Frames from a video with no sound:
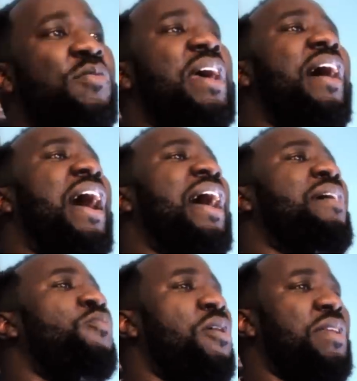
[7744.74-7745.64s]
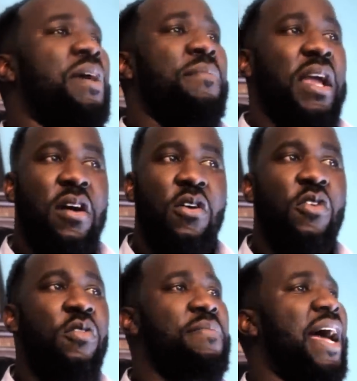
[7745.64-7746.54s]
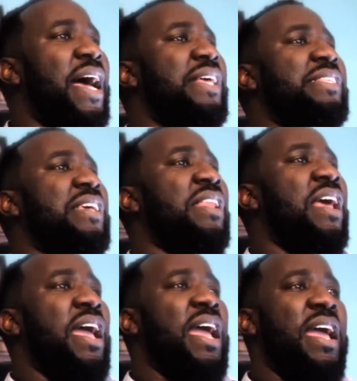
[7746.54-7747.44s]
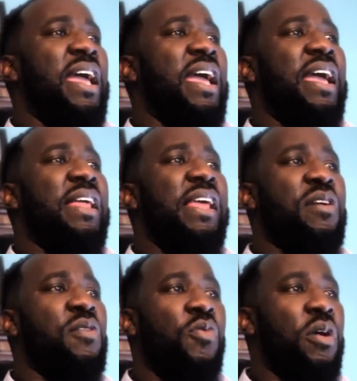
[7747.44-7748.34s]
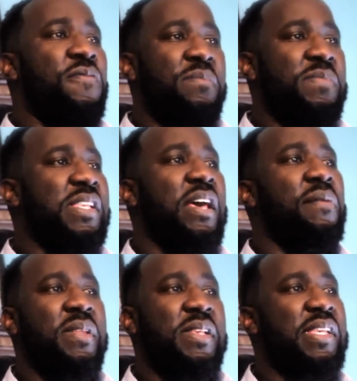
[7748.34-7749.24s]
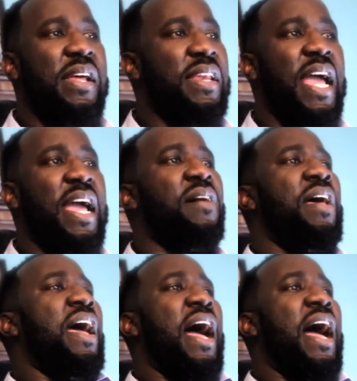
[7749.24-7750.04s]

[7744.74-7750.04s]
now I can work them in coal mines and they can work from sun up to sundown.